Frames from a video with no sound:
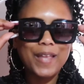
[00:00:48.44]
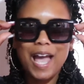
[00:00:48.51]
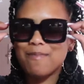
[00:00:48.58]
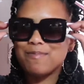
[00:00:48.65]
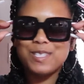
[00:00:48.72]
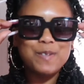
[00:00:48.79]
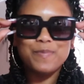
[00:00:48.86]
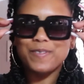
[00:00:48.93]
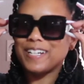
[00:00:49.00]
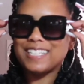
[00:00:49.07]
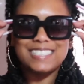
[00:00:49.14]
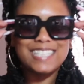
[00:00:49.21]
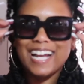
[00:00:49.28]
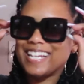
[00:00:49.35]
I'm super
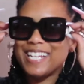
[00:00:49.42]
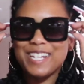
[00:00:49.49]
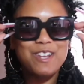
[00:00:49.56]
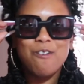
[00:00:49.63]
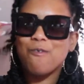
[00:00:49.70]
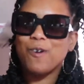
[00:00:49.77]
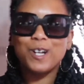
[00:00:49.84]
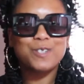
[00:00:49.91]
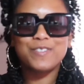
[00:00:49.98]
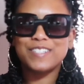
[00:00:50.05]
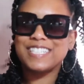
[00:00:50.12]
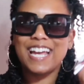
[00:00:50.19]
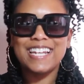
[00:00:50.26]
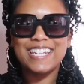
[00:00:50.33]
excited. No work
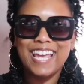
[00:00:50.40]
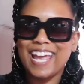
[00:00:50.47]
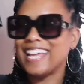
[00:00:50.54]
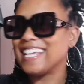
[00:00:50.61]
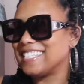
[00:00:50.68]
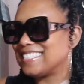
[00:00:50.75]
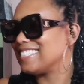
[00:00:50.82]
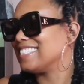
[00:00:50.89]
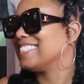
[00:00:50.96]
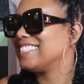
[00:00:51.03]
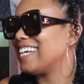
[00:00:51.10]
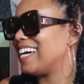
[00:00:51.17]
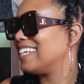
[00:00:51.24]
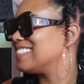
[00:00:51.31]
for 10 days.
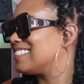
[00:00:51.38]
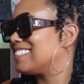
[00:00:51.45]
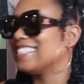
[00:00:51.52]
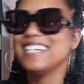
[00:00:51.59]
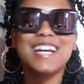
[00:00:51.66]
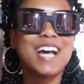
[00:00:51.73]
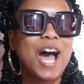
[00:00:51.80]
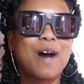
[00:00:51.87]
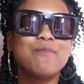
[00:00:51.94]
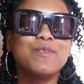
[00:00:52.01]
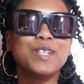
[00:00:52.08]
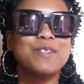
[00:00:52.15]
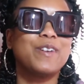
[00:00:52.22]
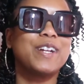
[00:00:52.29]
Yes, I'm
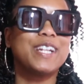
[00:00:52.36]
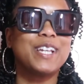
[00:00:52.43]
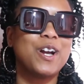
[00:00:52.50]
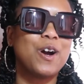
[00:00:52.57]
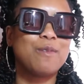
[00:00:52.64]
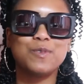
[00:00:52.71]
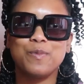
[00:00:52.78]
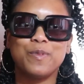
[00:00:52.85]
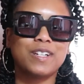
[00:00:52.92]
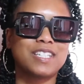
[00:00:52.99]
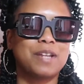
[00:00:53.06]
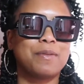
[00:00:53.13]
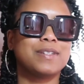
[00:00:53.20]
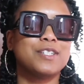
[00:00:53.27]
really ready to go. I'm super
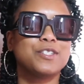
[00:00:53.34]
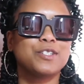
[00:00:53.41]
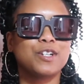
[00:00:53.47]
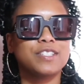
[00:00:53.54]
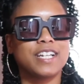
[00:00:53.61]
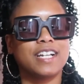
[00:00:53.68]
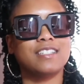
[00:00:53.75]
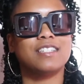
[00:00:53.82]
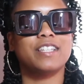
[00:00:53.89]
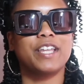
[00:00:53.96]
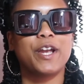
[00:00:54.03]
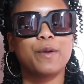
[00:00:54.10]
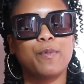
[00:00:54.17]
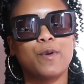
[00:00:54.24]
excited. My sister's gonna take us to
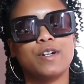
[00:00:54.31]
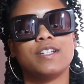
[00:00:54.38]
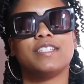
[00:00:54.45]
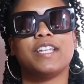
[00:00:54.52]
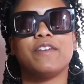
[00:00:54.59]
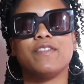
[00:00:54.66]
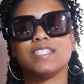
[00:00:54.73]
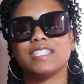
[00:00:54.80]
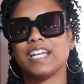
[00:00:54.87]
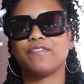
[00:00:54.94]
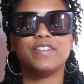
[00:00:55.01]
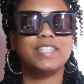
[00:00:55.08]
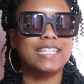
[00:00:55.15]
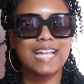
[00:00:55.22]
the airport to save us
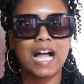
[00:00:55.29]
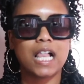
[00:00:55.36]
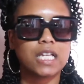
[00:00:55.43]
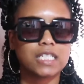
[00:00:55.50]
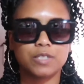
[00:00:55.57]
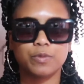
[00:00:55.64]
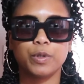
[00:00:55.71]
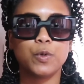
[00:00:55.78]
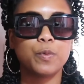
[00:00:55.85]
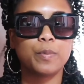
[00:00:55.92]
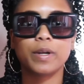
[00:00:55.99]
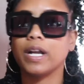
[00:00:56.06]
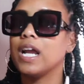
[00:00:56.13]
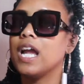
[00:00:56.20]
like $50 with
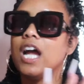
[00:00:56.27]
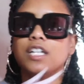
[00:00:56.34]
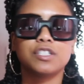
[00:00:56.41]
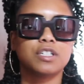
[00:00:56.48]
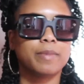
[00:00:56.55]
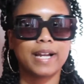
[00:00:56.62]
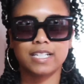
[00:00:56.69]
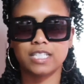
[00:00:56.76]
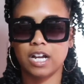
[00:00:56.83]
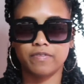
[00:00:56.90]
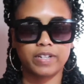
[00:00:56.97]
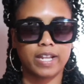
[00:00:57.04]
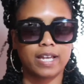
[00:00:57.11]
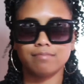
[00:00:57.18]
Uber. But I got
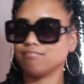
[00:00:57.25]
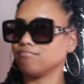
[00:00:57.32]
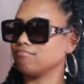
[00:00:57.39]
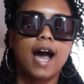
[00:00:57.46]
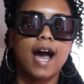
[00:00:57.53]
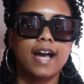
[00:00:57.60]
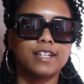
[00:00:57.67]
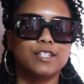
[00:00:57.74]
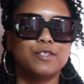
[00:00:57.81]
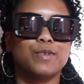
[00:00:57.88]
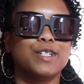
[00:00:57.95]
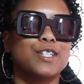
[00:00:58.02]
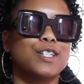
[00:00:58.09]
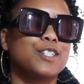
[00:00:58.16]
time for that. I just
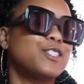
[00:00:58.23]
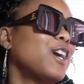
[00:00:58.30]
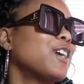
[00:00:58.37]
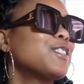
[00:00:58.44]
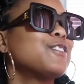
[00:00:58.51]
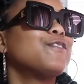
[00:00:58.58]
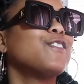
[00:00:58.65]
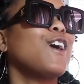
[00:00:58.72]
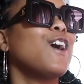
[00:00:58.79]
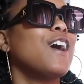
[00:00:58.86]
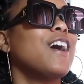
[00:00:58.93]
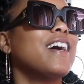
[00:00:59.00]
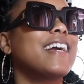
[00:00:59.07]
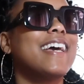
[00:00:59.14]
wanted to start the
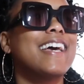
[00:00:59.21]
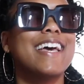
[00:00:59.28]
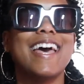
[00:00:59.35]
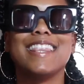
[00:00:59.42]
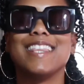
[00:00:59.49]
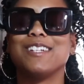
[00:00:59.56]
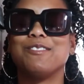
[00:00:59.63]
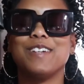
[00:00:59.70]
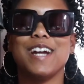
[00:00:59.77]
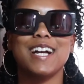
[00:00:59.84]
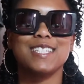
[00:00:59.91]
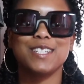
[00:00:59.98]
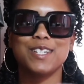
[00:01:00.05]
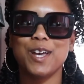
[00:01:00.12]
vlog and let you
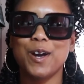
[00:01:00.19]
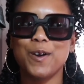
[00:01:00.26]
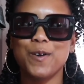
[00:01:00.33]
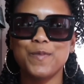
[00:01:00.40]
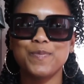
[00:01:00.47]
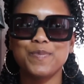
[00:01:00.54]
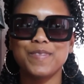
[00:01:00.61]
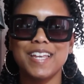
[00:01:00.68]
guys know